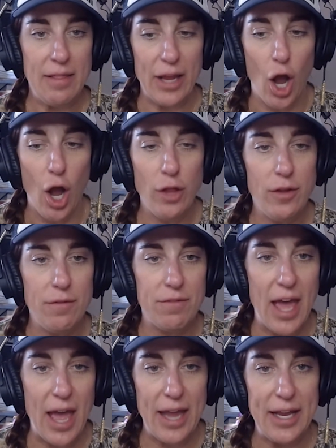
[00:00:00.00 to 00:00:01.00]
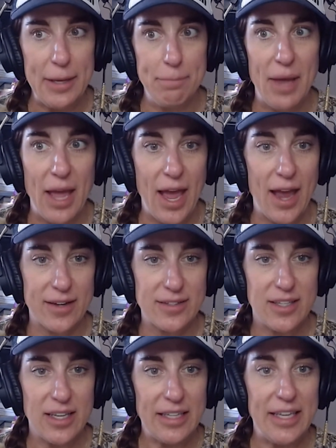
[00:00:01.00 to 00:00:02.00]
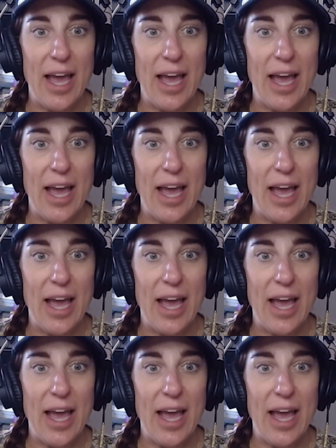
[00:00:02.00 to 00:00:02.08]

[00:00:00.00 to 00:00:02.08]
Like all of that impacts,